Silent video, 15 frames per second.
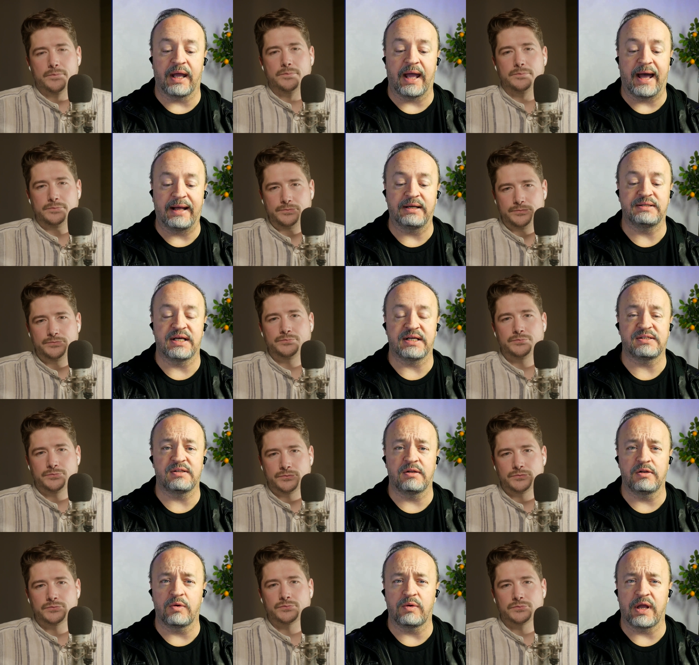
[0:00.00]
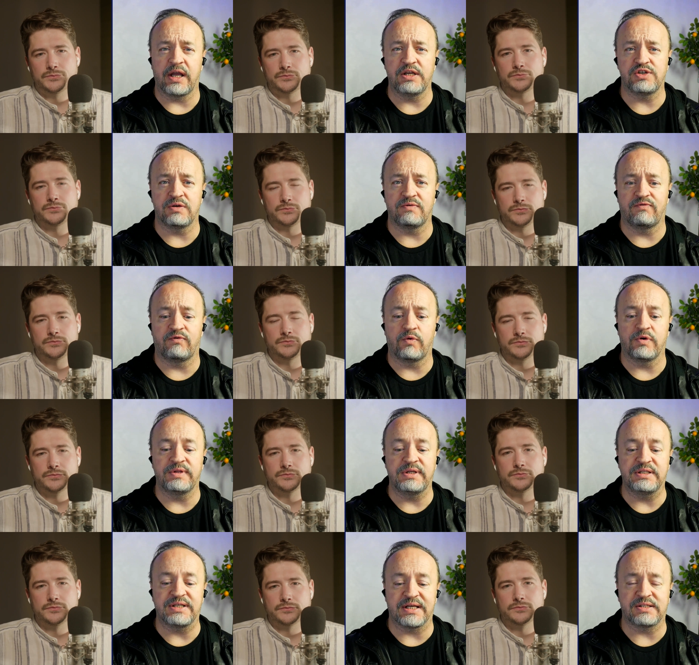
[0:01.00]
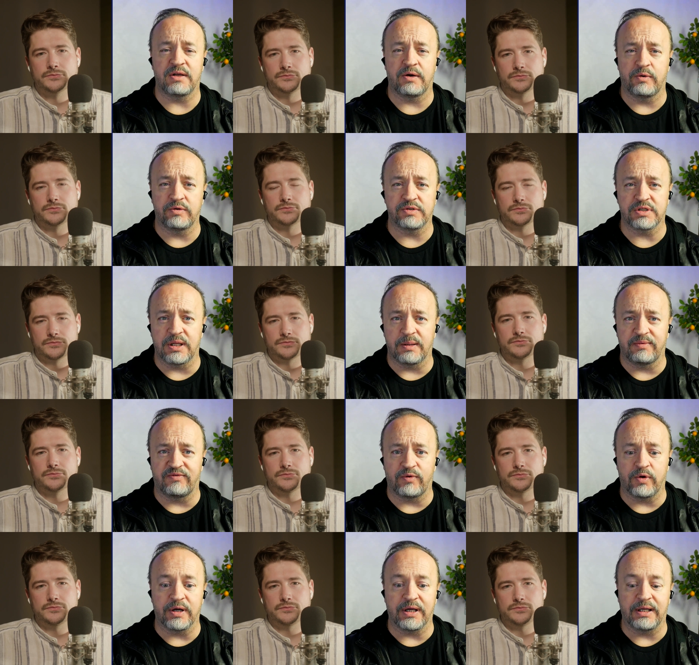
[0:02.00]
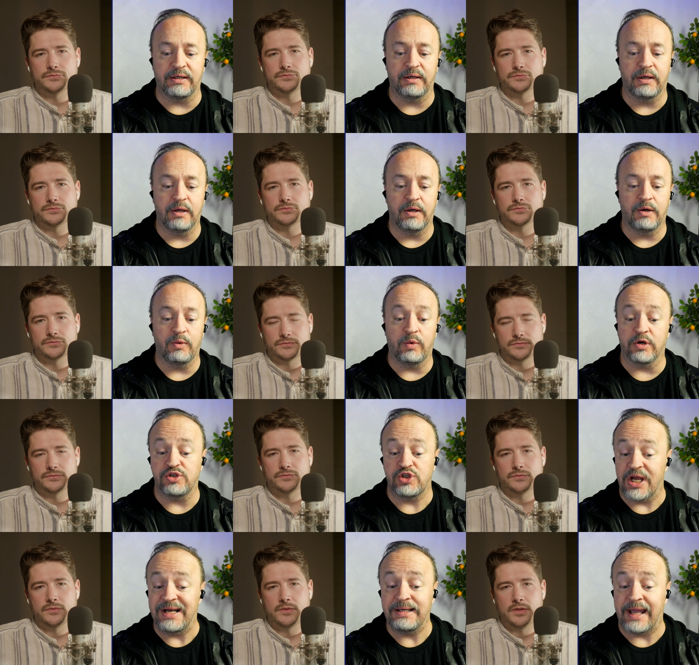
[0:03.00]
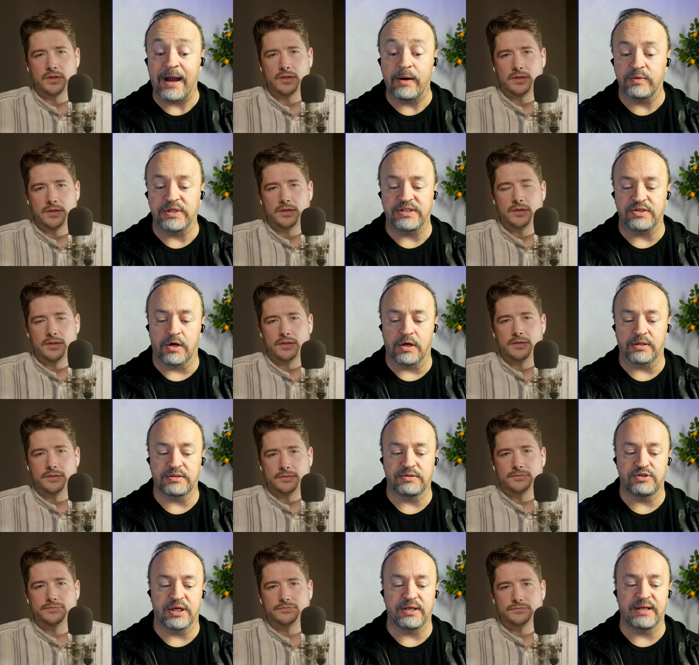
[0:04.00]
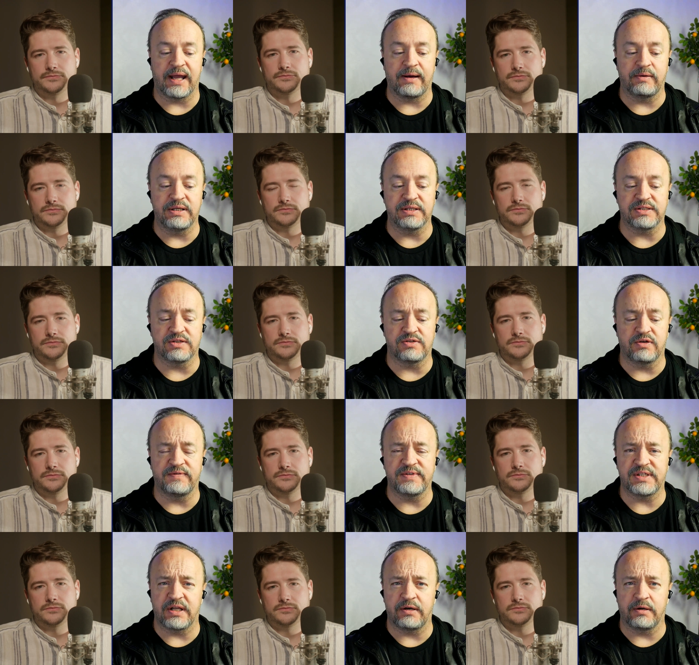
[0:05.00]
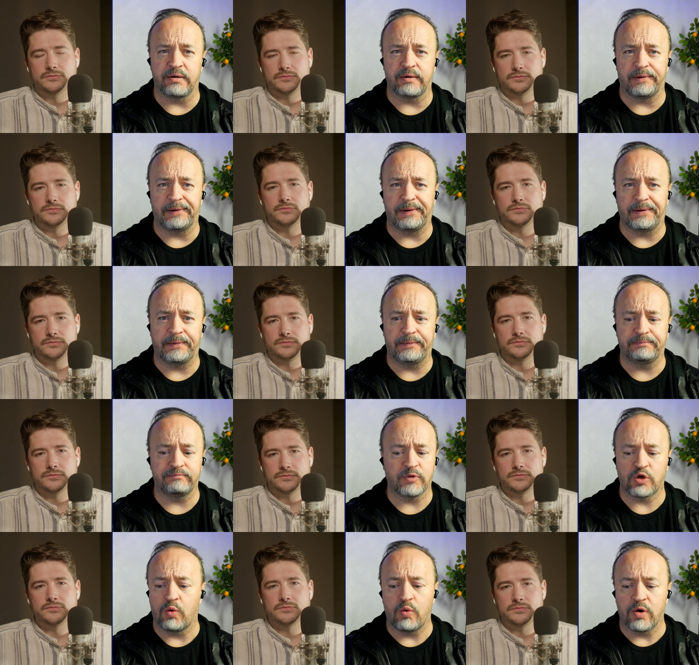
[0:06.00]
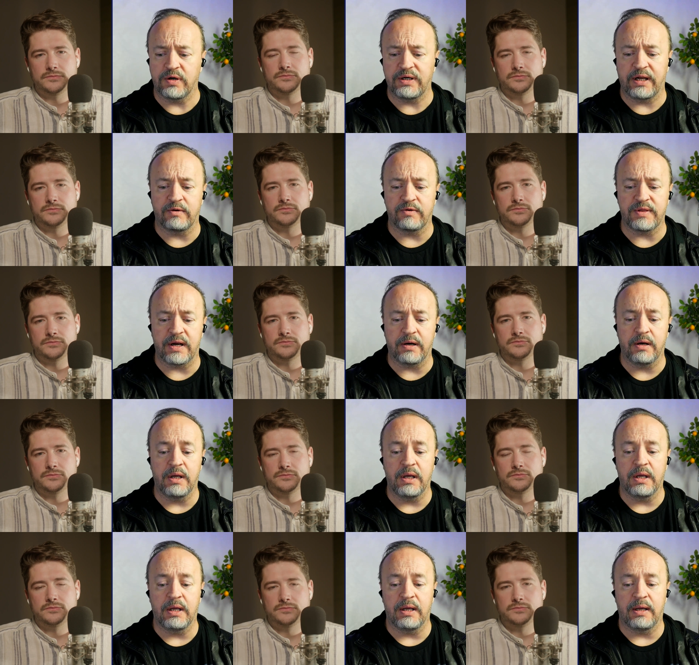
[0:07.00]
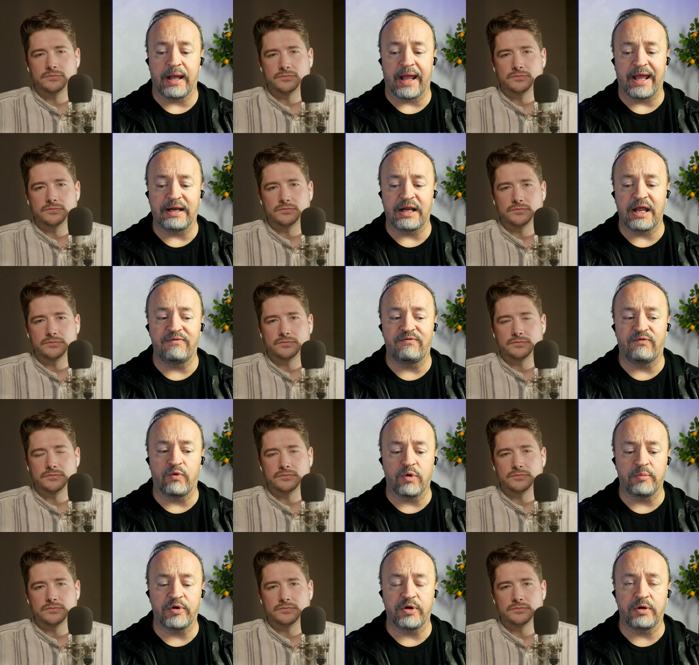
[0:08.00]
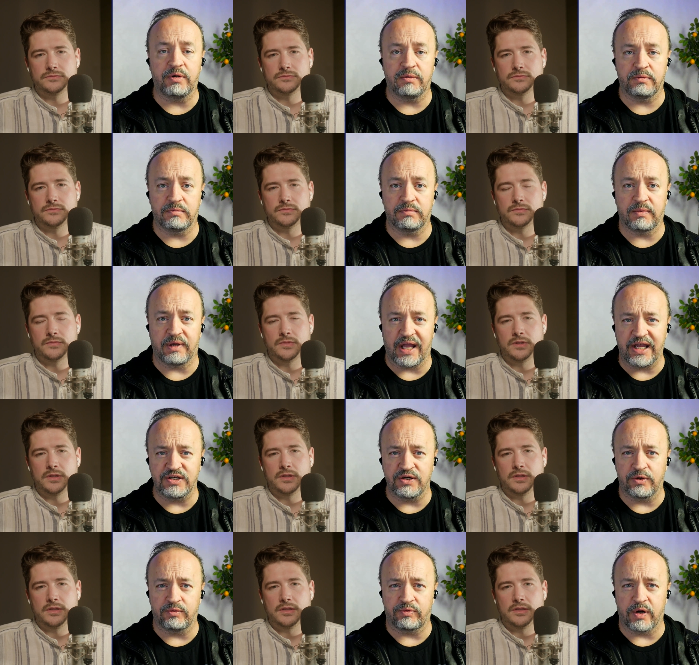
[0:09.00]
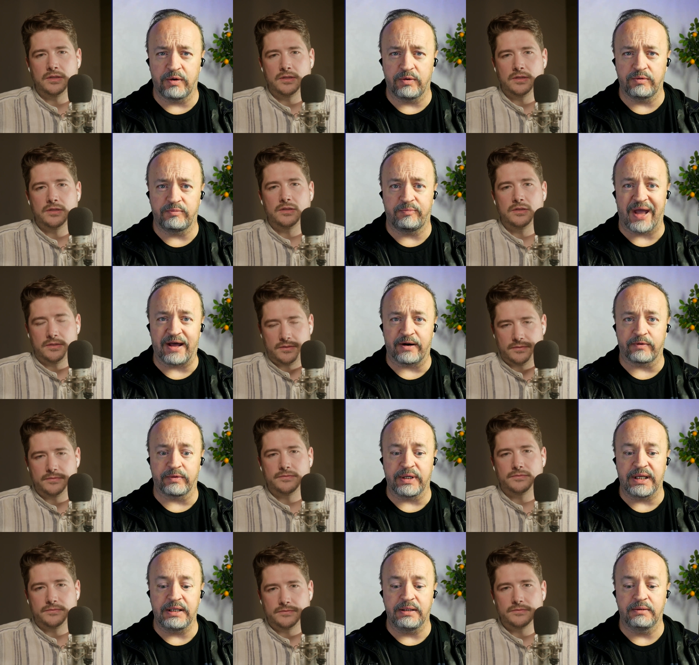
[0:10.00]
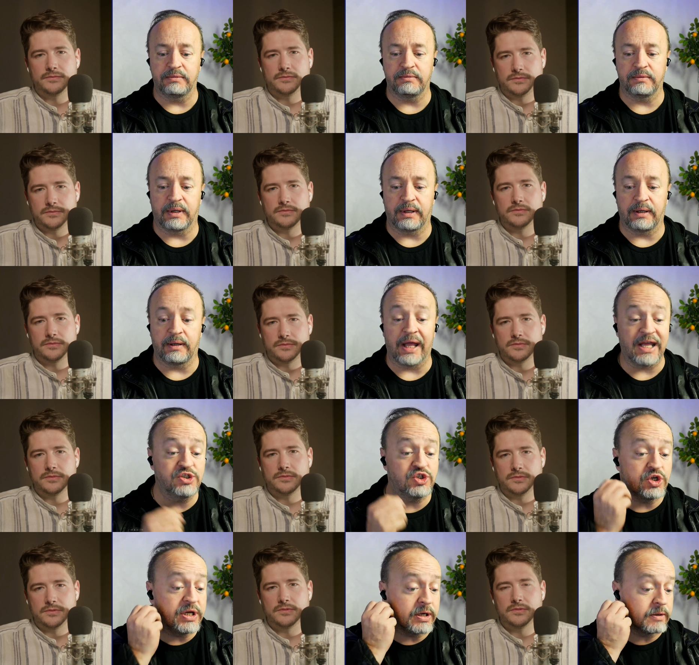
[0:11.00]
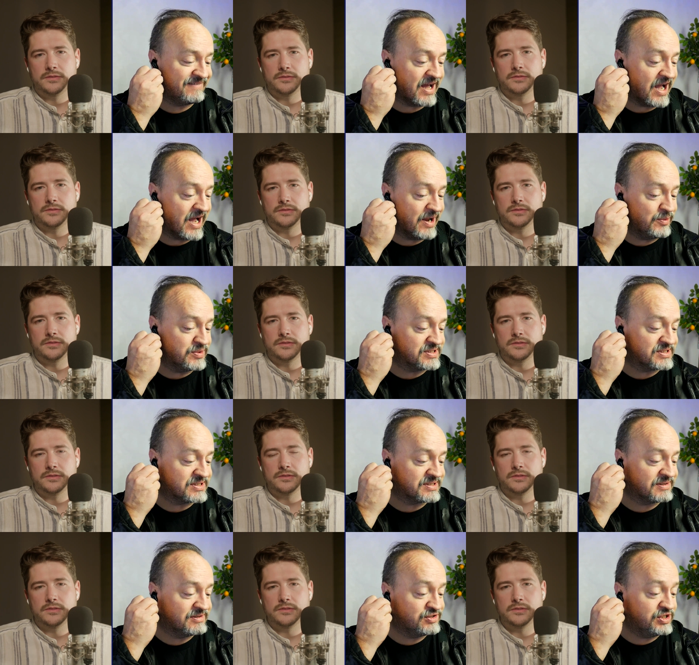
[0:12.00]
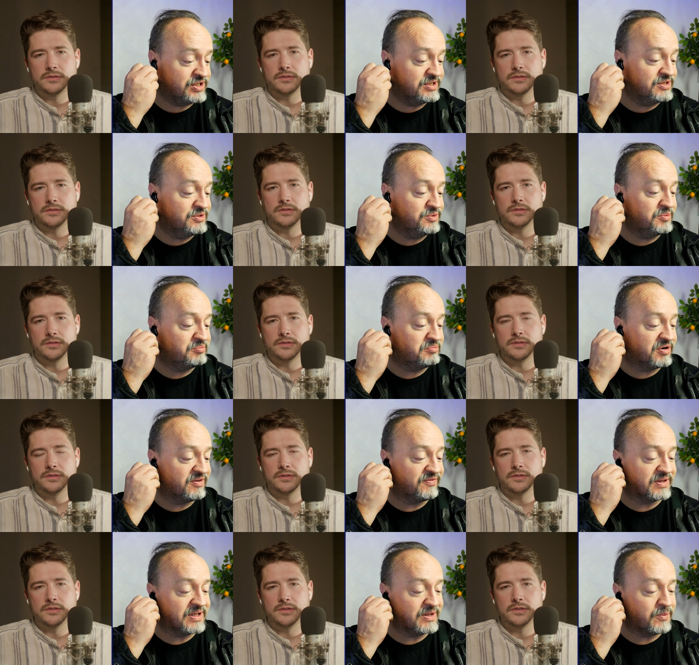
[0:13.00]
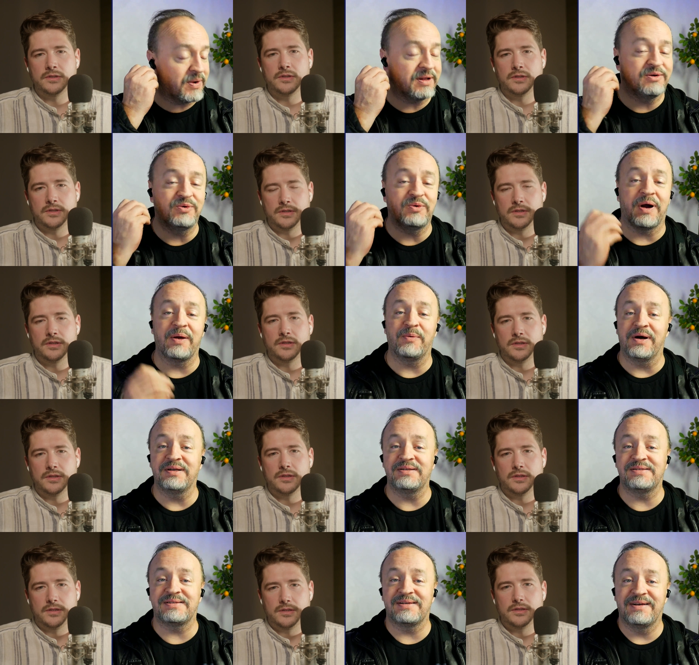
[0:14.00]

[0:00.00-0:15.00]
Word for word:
Speaker 1: at a Tesla location for the Tesla Owners Club of Oregon, where Jen Gowdy talked. Jen Gowdy is a service center um, coordinator there and a former Kato Road battery uh, engineer. I was, she knew perfectly well who I was